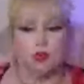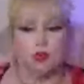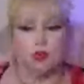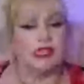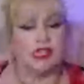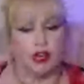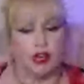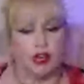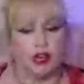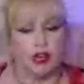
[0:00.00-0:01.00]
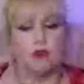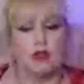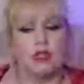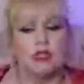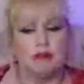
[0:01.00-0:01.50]
way to go
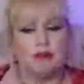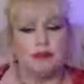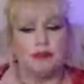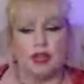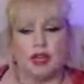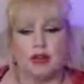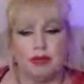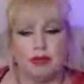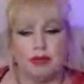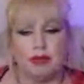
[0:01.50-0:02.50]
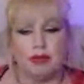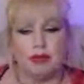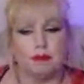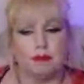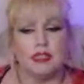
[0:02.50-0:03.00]
forward, because
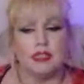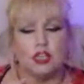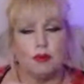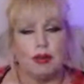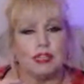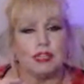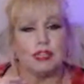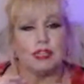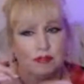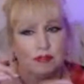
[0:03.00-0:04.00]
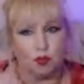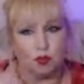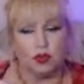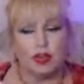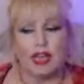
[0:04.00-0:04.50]
this person, you end up having to
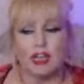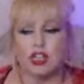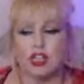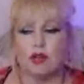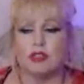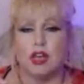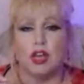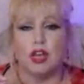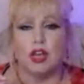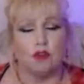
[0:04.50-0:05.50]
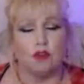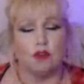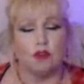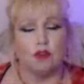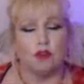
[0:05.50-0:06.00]
walk on eggshells
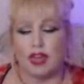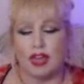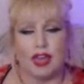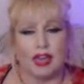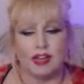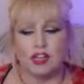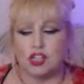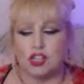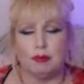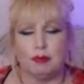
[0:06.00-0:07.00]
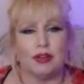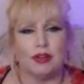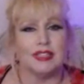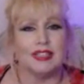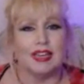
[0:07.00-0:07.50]
around their energy,
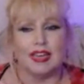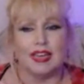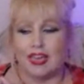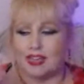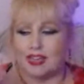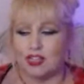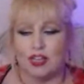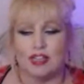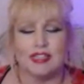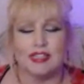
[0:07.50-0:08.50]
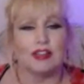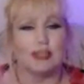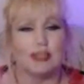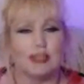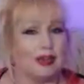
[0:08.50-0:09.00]
because it turns out to
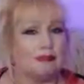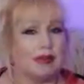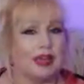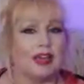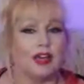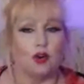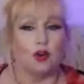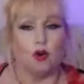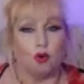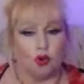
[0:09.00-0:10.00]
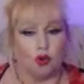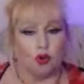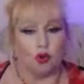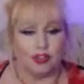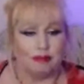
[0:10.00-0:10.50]
be a bit awkward.